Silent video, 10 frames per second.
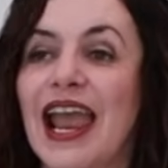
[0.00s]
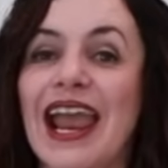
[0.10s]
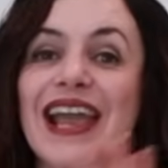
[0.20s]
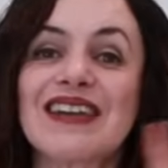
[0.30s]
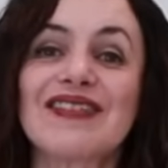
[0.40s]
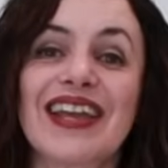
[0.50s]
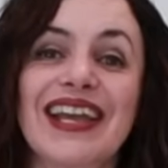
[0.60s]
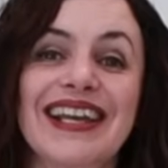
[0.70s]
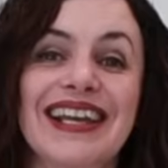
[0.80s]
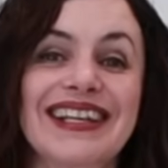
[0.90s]
If
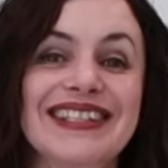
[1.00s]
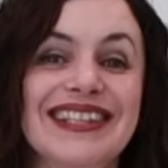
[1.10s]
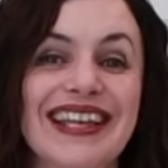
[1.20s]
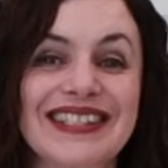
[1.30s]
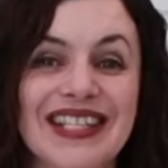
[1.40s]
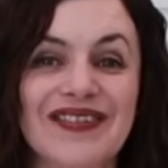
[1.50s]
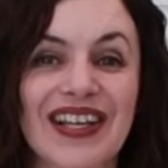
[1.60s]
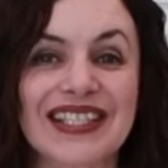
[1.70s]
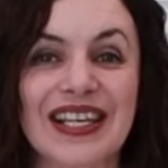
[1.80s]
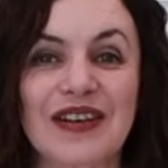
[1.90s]
it is less
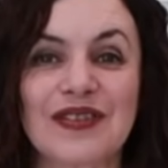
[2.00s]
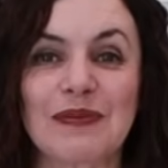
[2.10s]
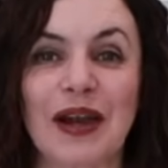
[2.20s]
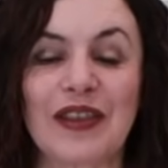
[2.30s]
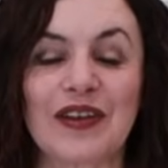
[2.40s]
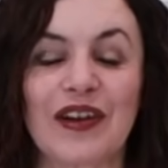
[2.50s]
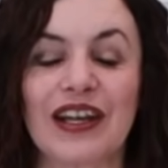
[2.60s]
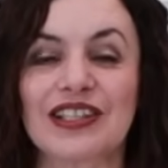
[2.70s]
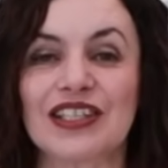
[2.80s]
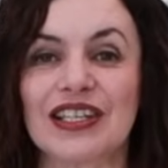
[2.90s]
expensive to buy the
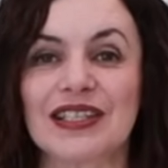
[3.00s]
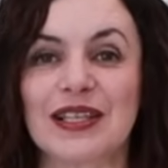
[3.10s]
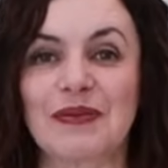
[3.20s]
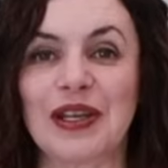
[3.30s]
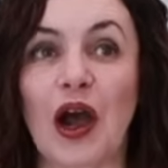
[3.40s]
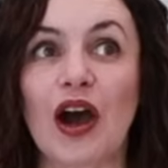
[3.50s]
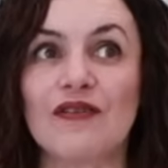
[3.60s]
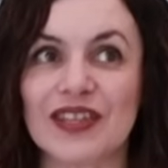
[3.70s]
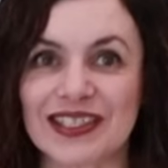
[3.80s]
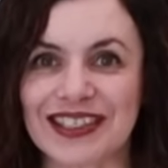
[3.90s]
grated cheese, then we
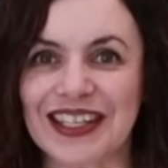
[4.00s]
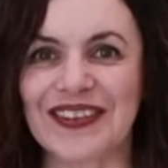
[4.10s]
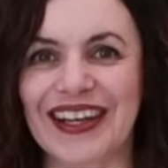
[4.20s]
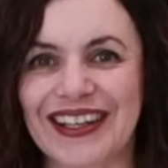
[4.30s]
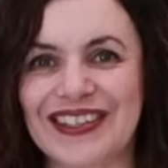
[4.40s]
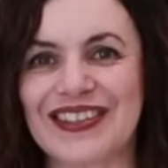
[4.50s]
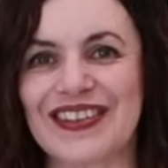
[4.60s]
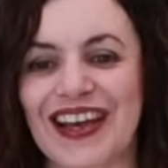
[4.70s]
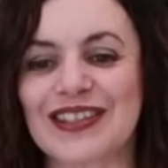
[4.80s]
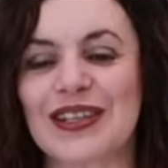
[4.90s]
obviously go ahead and do
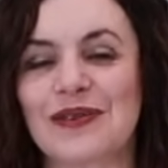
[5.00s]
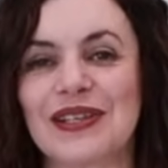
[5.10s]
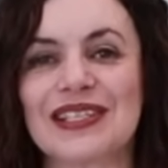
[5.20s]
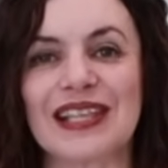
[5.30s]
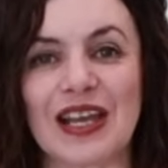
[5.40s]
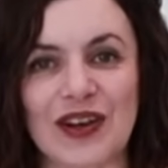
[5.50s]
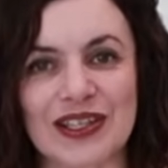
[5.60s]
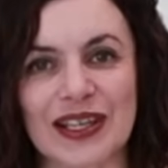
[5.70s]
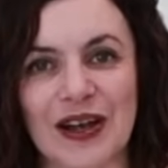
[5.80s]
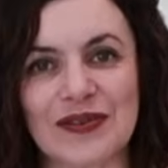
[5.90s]
that so that we save
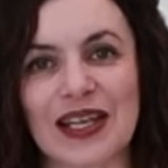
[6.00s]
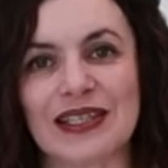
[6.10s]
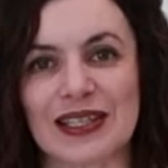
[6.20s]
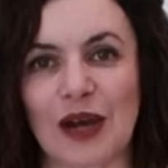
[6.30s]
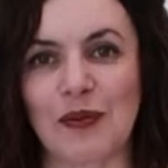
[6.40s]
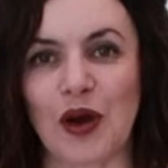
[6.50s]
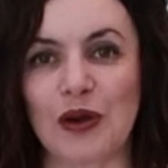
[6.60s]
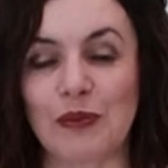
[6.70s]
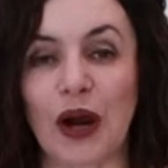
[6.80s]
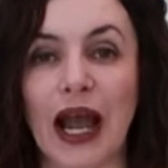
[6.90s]
ourselves a step
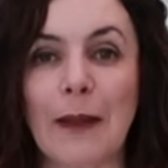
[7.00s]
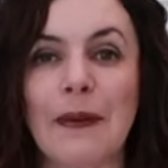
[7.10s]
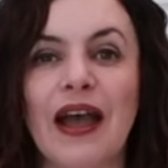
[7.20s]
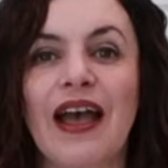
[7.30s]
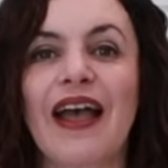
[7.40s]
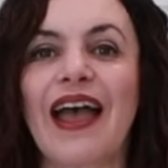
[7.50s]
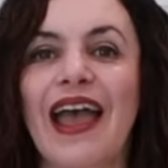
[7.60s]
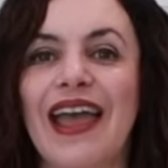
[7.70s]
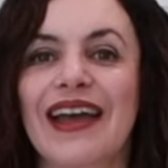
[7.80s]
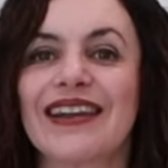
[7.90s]
on prep.
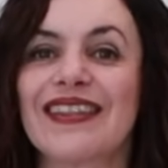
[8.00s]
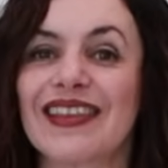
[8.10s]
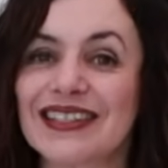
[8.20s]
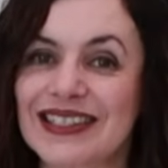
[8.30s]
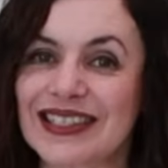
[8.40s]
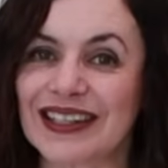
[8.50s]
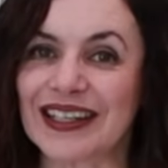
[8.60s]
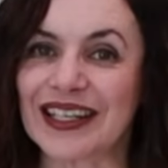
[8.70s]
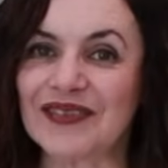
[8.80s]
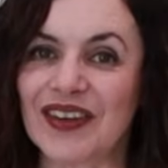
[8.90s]
And this
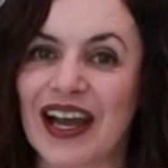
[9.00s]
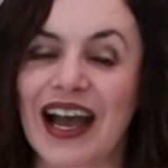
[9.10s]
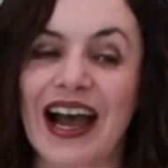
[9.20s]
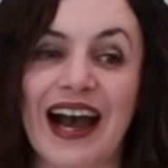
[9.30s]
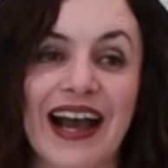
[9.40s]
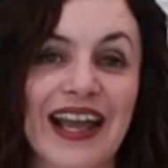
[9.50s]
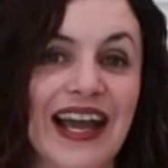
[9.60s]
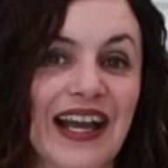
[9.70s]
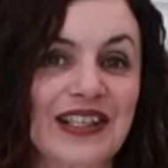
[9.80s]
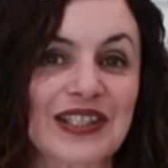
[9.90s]
time, I
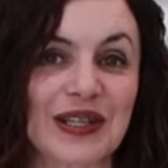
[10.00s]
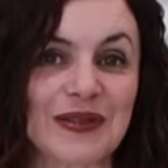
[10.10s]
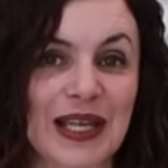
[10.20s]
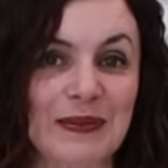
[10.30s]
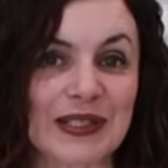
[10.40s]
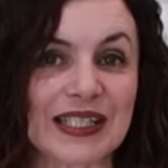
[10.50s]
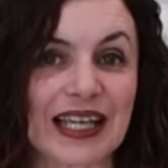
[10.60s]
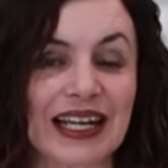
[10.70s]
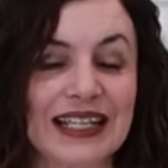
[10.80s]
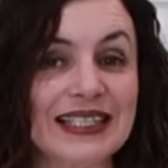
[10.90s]
actually was able to
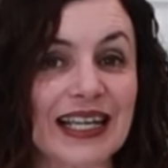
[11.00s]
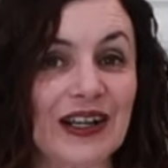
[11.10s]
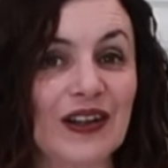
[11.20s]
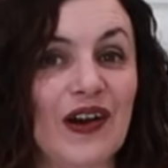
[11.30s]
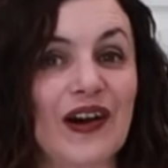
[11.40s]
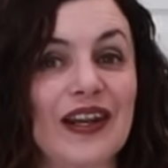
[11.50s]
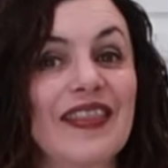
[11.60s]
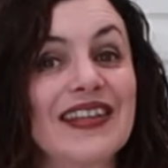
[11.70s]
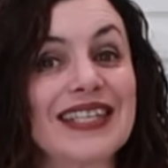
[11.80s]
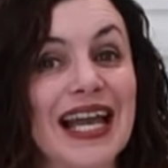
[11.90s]
get a sale on
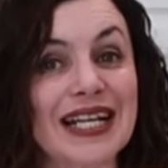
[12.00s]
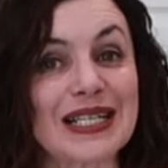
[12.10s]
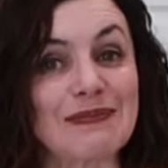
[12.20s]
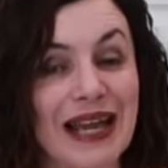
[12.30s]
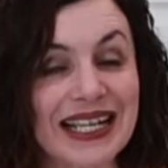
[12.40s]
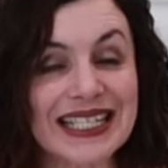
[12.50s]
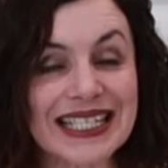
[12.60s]
the Tex-Mex